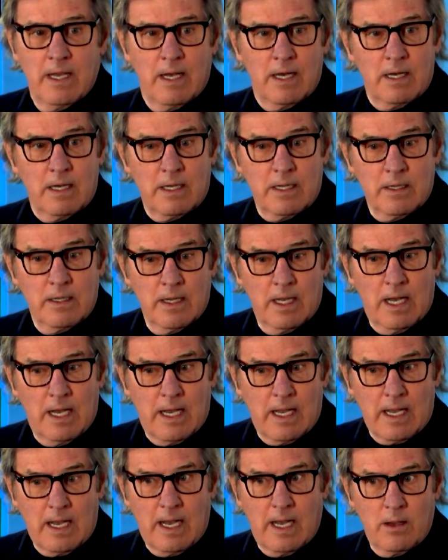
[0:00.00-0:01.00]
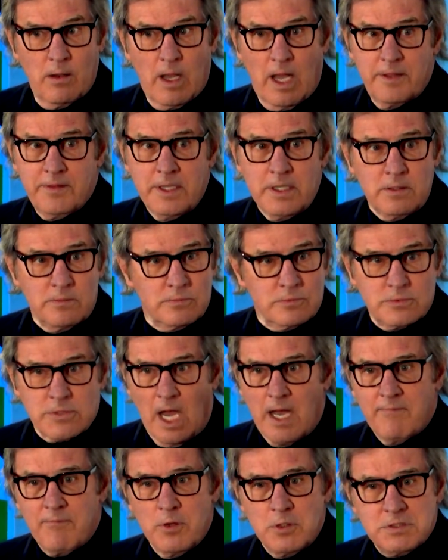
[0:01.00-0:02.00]
I think
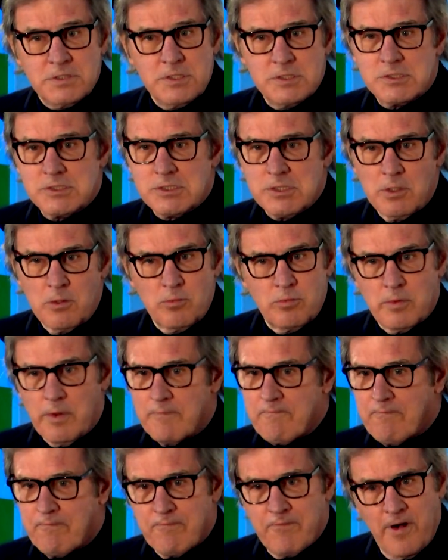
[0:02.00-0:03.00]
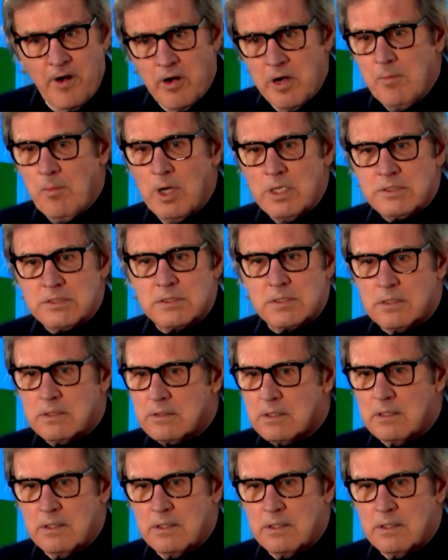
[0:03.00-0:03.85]
Davos is still very much